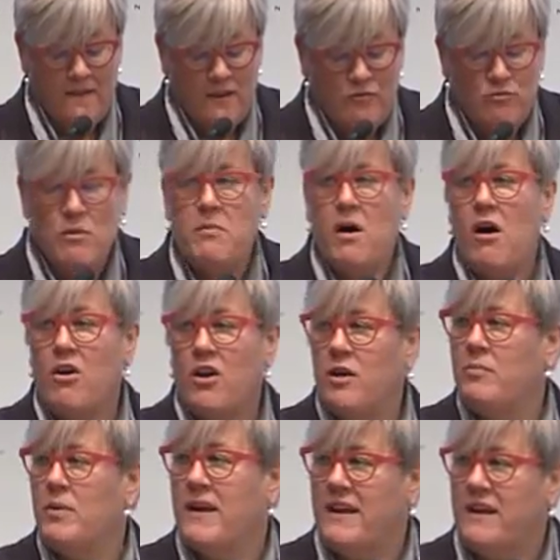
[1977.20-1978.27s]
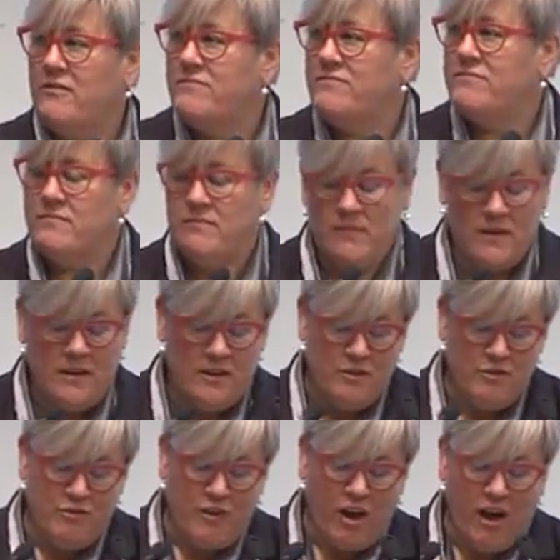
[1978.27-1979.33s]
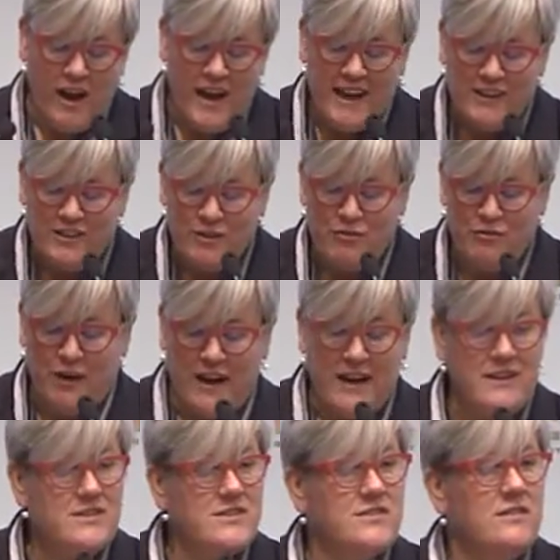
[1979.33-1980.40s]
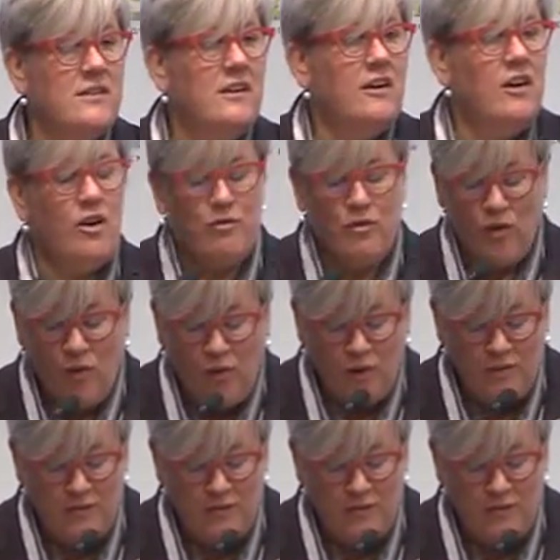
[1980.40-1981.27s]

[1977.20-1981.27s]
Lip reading: Remarkably, flying in the face of all of